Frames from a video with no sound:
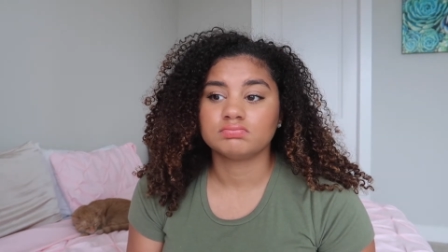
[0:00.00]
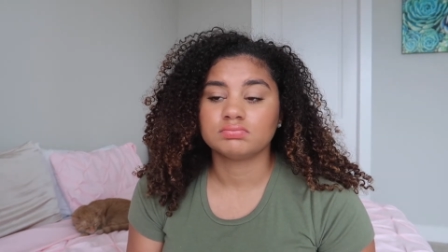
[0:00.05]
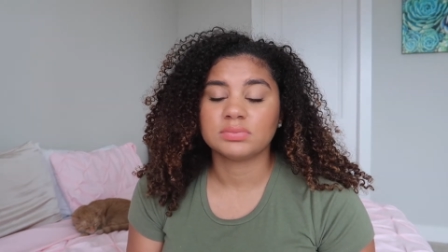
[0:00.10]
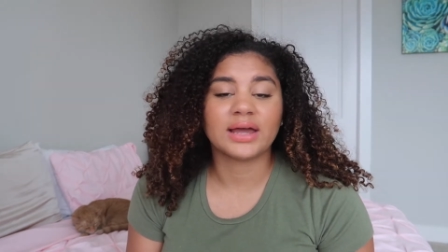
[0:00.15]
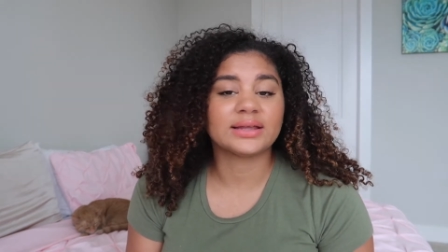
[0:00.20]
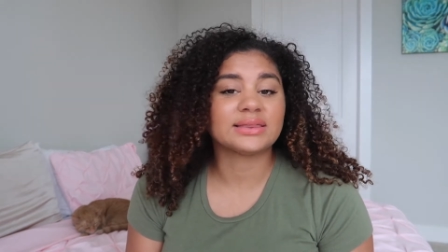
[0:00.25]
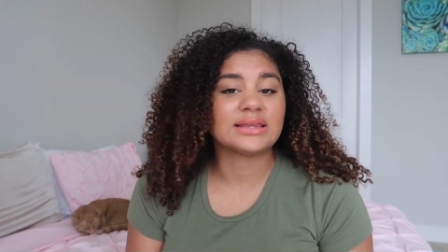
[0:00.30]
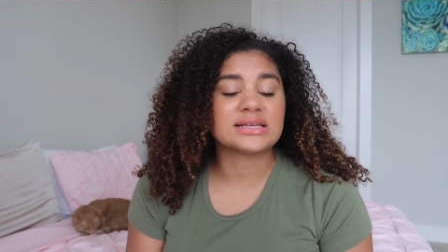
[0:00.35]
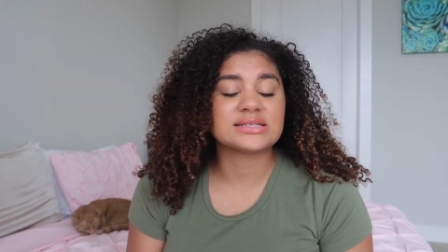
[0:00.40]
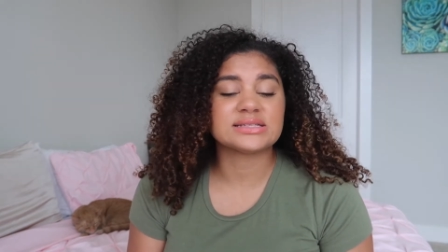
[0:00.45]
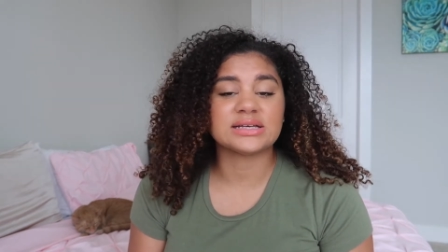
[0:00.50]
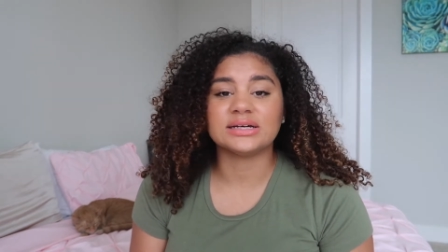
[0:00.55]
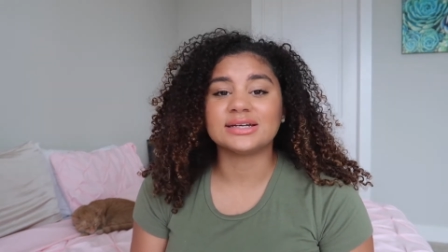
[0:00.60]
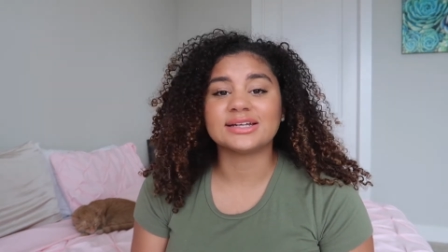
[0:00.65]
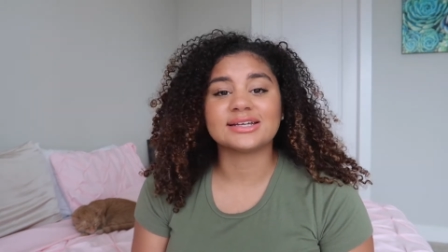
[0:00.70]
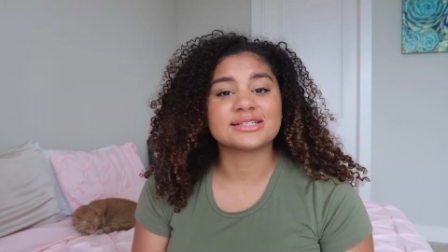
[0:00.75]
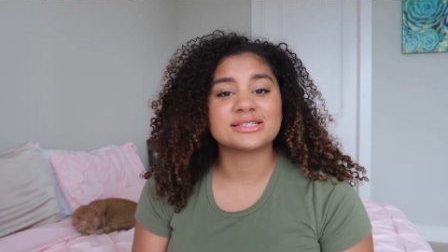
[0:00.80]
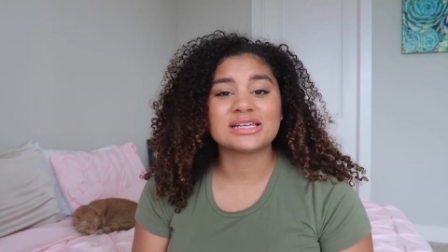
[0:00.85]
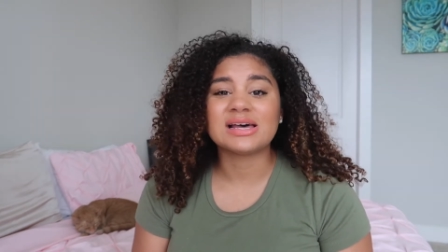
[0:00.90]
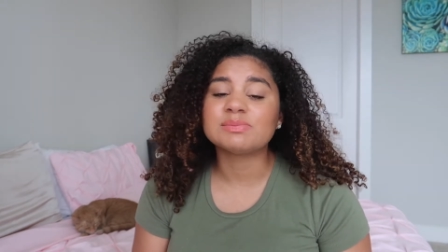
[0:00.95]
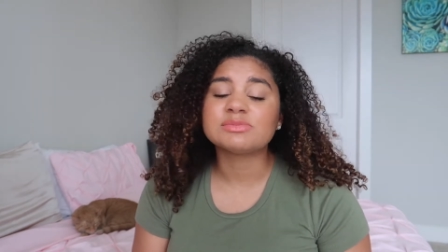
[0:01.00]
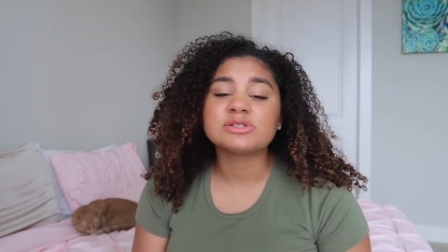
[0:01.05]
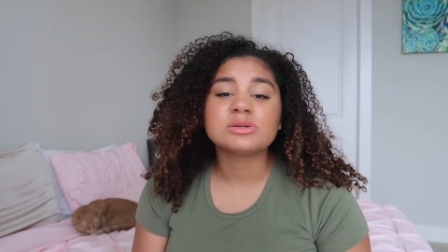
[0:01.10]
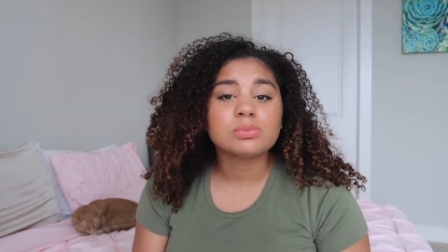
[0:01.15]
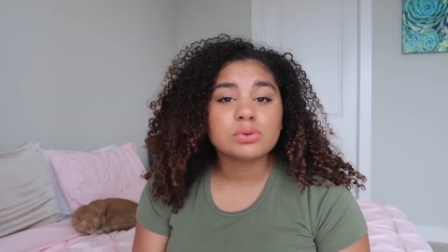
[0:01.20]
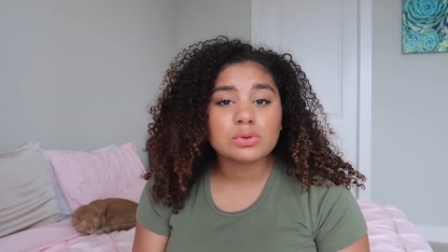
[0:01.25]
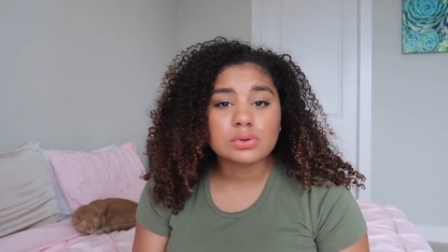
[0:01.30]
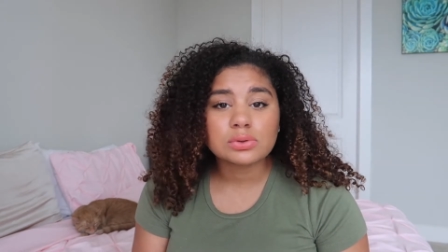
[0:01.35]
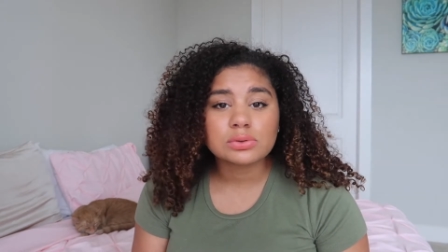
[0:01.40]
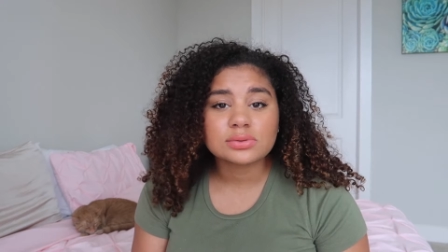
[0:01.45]
Like that's
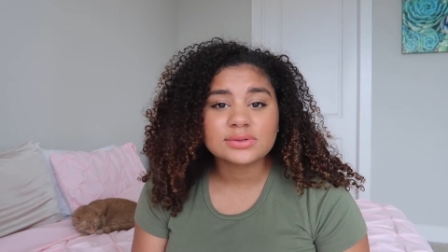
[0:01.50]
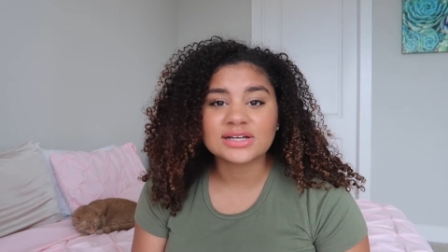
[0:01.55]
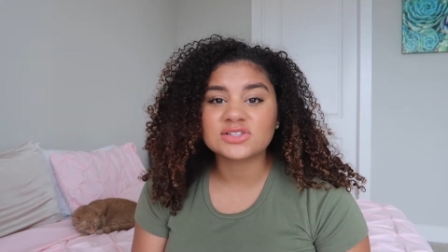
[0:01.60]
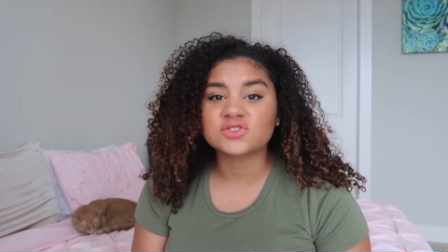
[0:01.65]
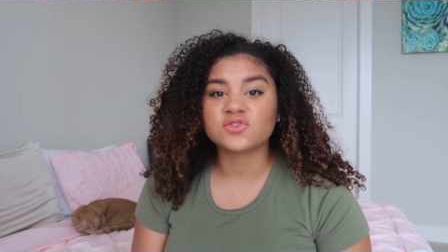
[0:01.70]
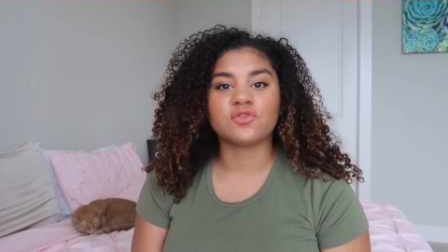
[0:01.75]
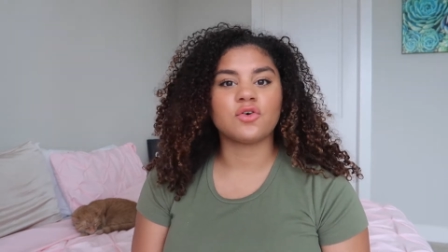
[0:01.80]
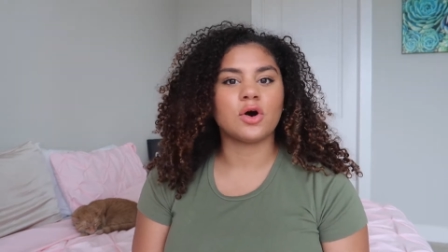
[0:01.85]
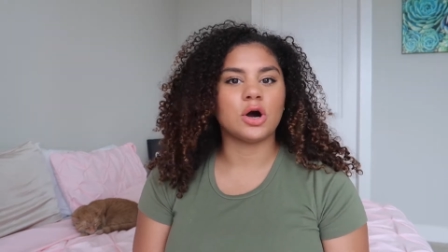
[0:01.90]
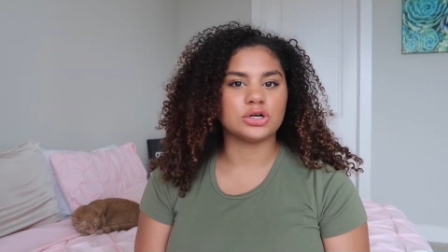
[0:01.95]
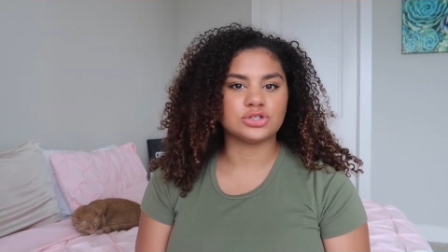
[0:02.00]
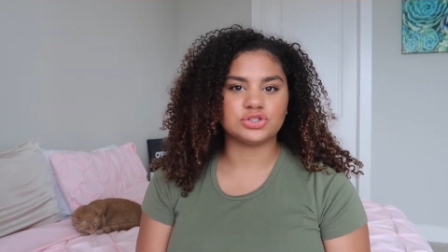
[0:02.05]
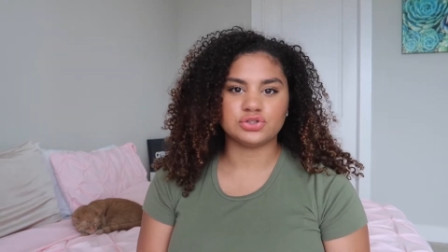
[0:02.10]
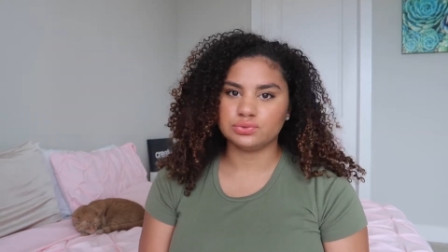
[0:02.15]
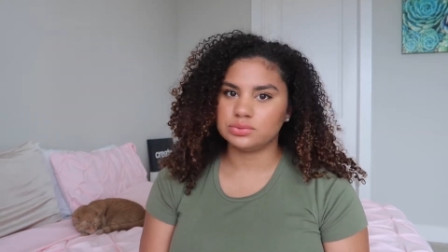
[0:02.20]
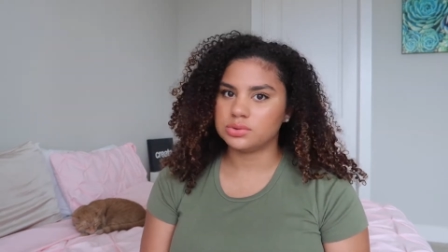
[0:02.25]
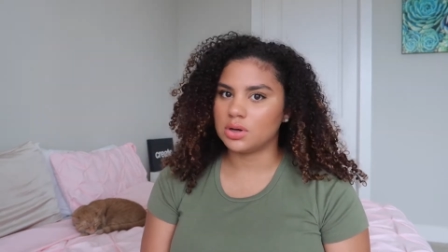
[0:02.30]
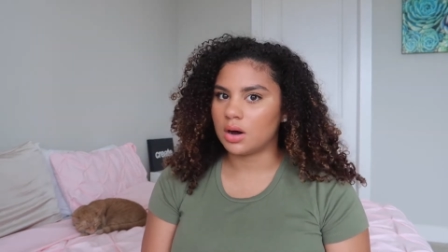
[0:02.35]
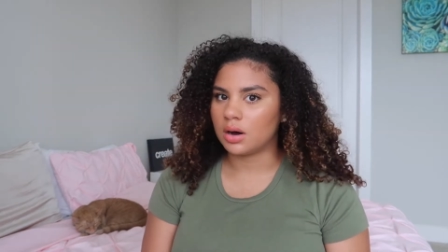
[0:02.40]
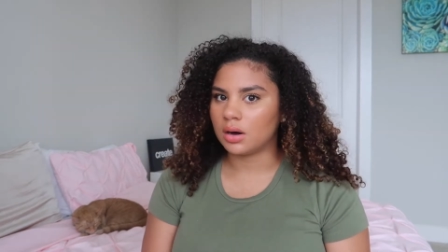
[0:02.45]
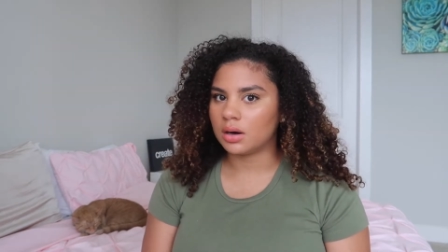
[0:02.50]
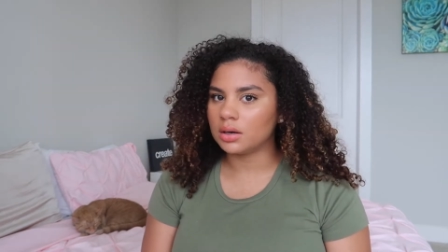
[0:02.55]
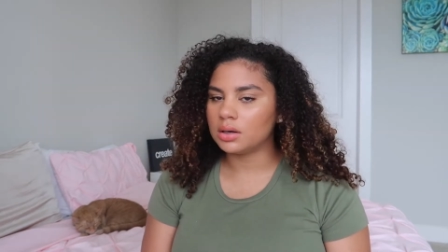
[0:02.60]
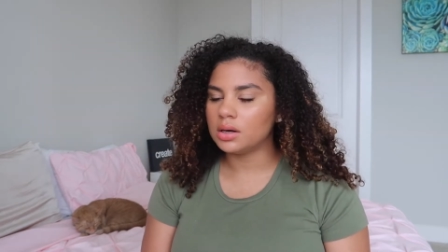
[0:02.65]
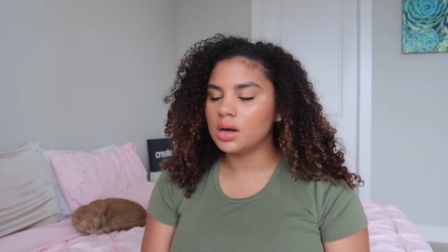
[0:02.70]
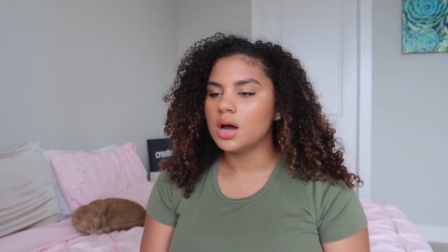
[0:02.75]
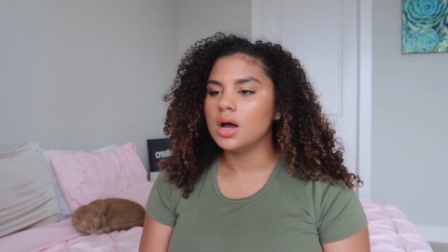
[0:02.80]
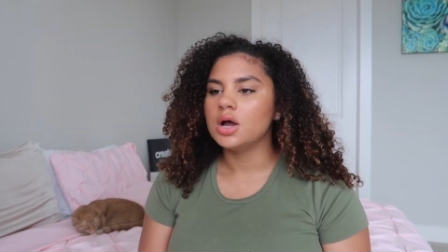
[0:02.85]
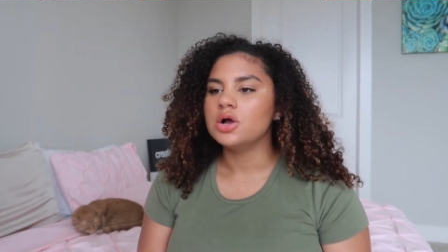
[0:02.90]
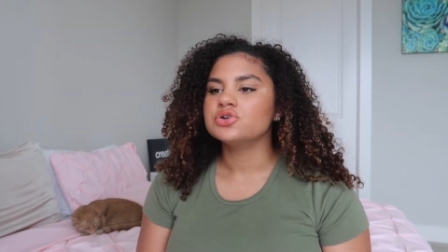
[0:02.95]
unacceptable. That's far too
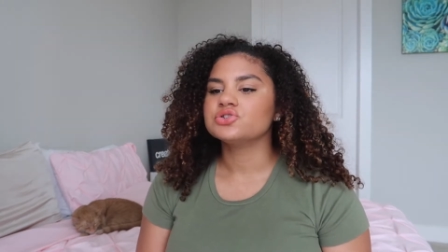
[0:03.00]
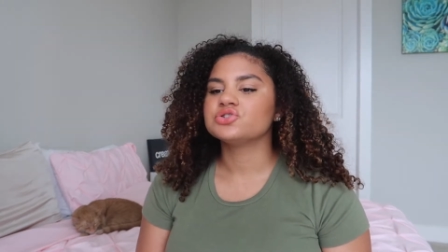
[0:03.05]
long.